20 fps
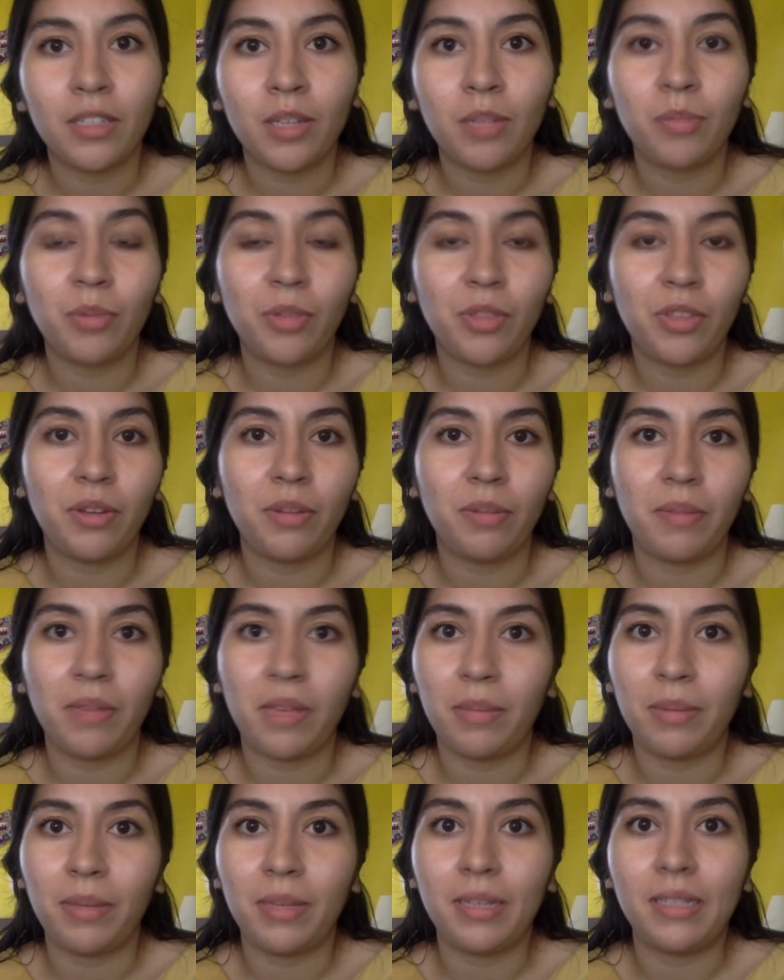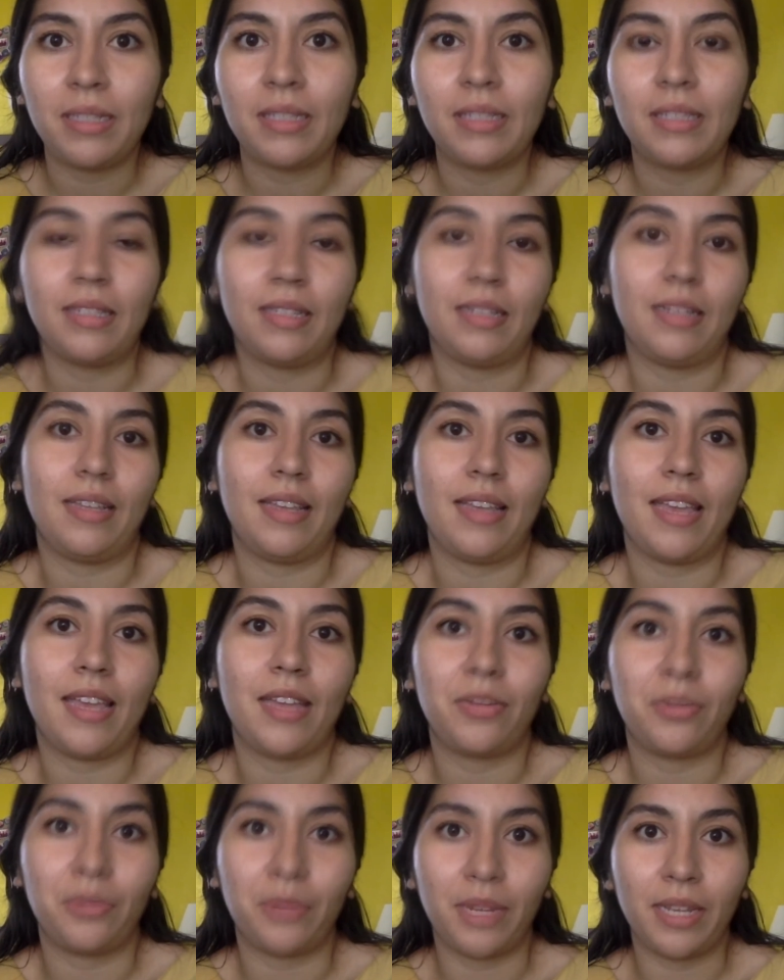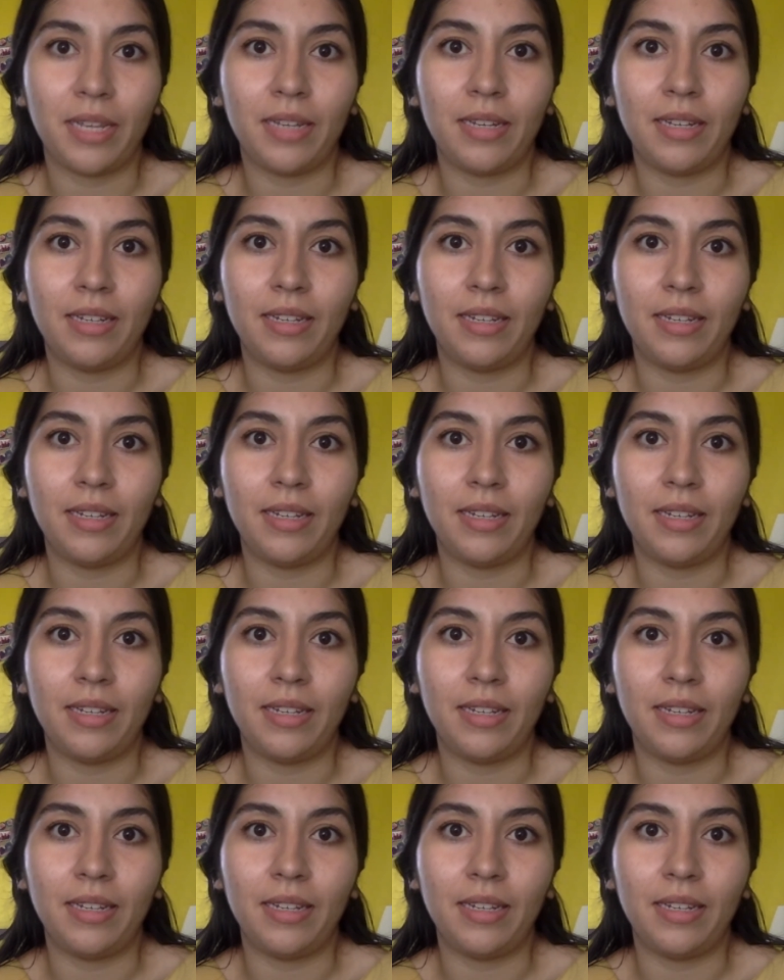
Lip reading: up with your babies and read.